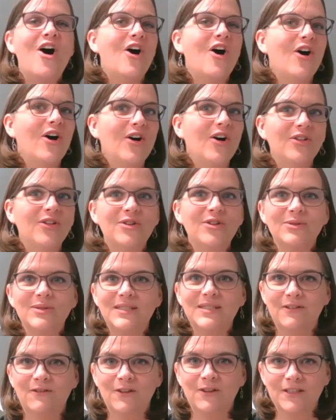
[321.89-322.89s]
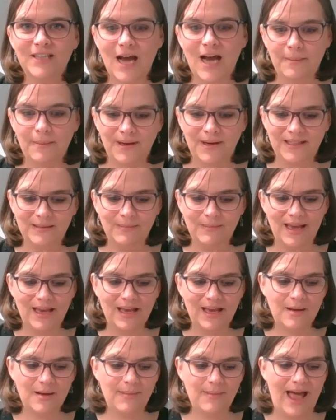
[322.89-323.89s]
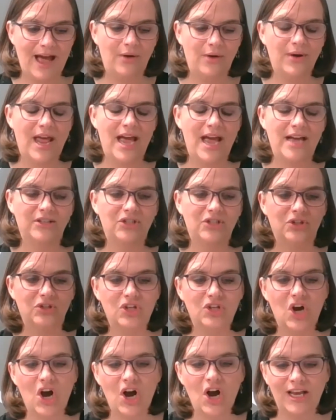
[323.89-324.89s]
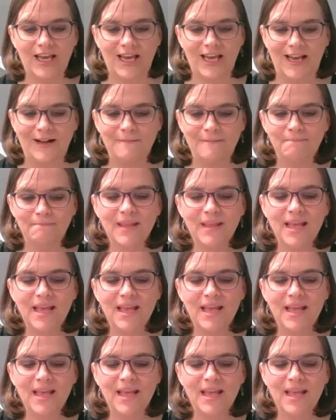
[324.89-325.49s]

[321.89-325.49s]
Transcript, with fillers: All those different topics might come out as you're talking.